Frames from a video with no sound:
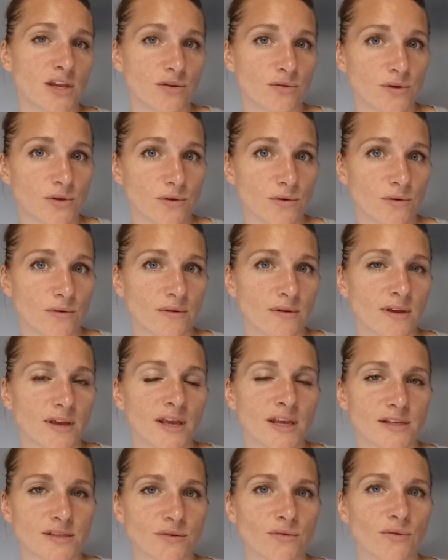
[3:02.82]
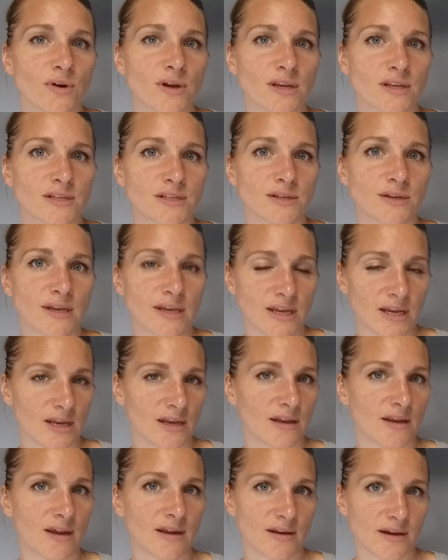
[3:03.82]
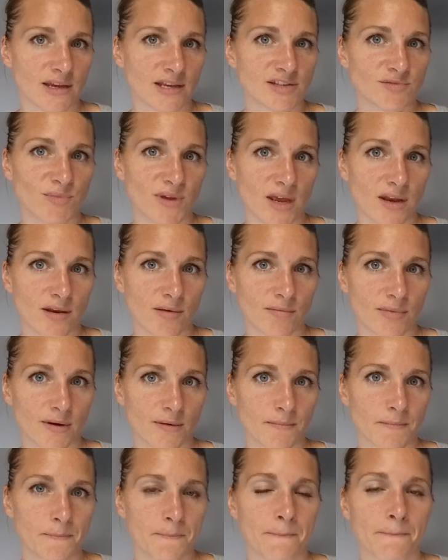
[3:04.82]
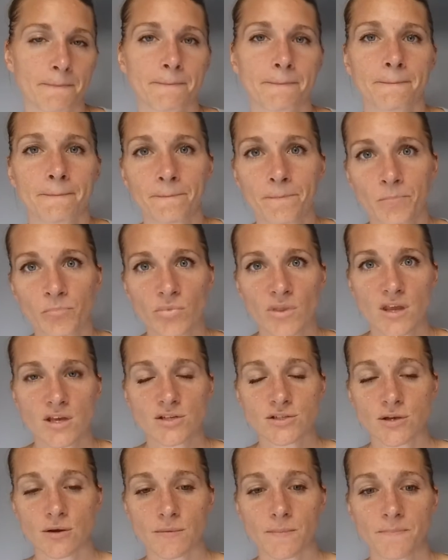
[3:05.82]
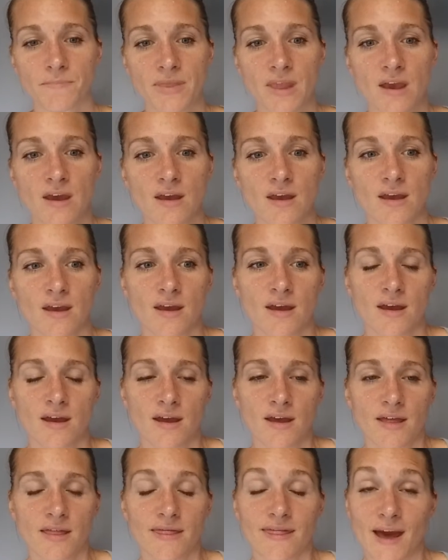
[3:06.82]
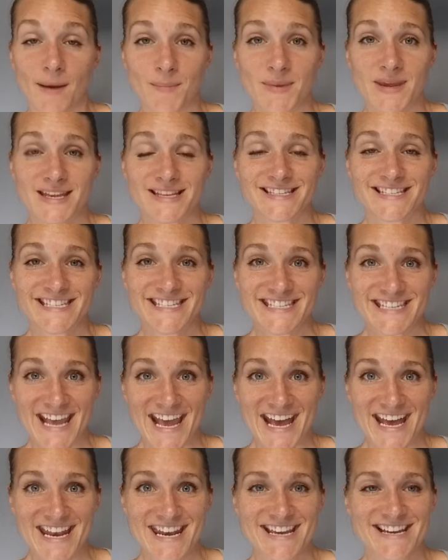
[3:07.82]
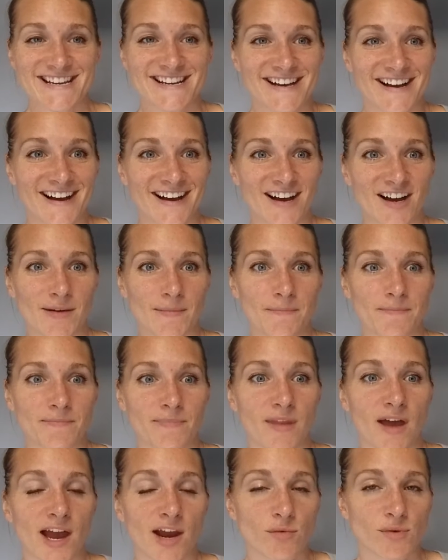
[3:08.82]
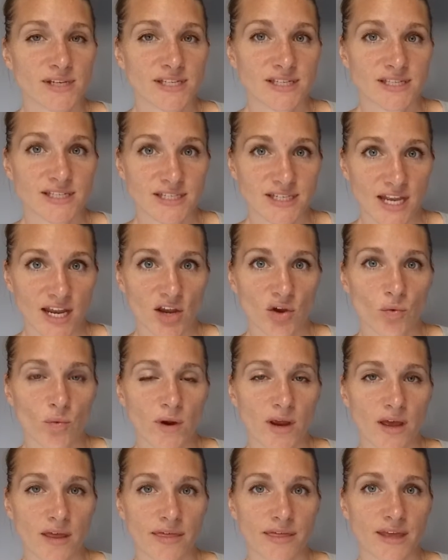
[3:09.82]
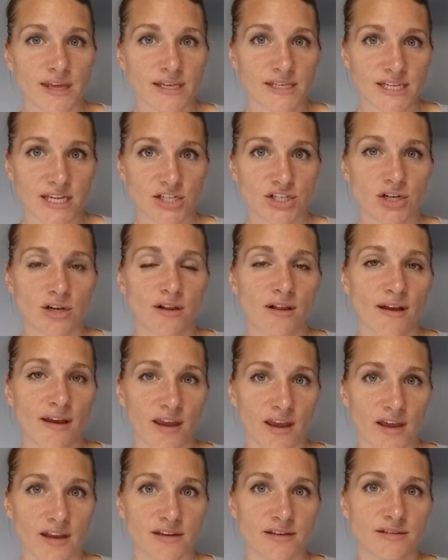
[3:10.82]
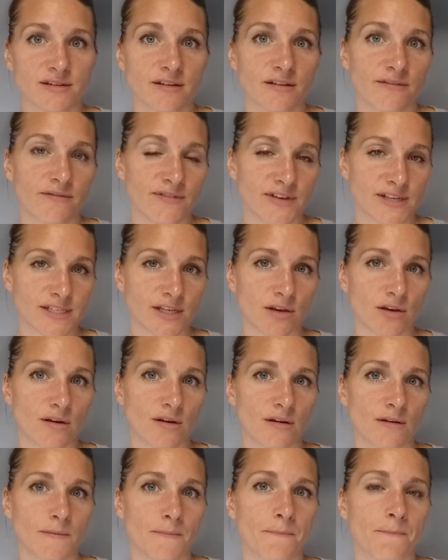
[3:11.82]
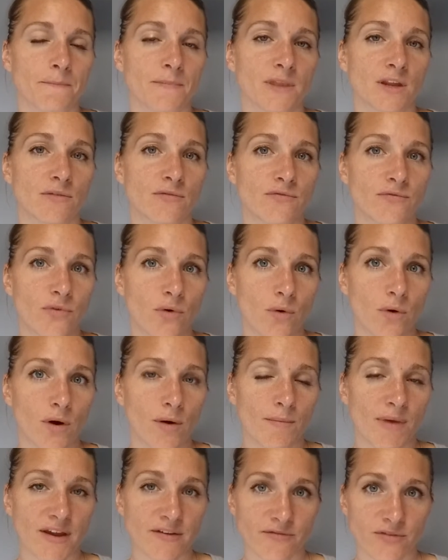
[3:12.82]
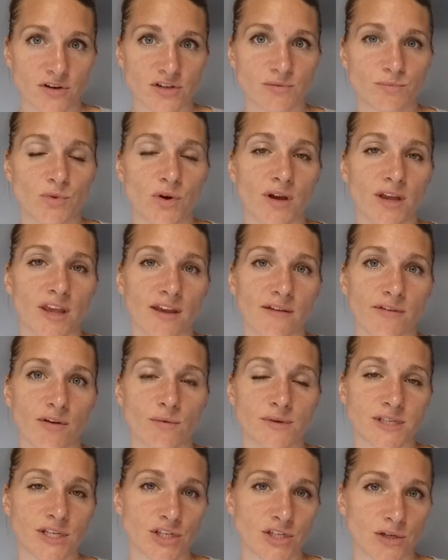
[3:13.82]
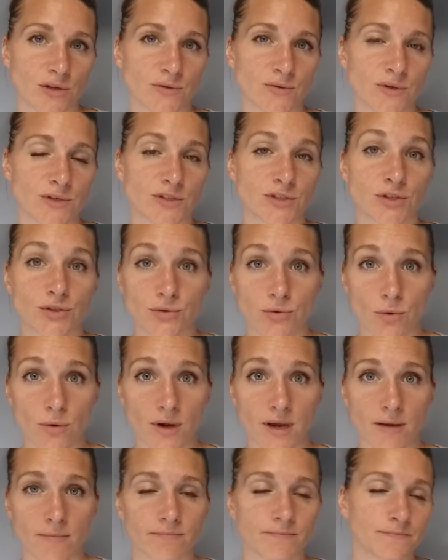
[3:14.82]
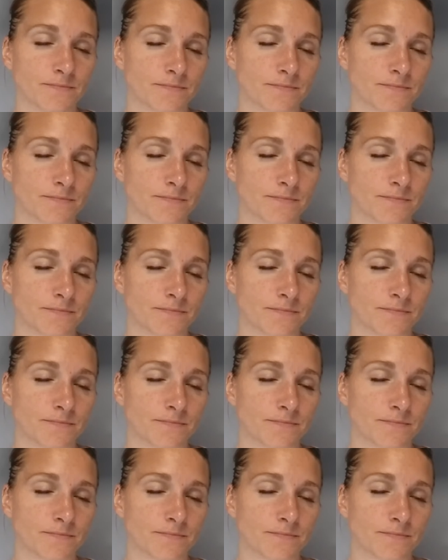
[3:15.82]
that you do is going to need an ISBN number. So that being said, I would stick with digital and physical for my first book if it was a children's story.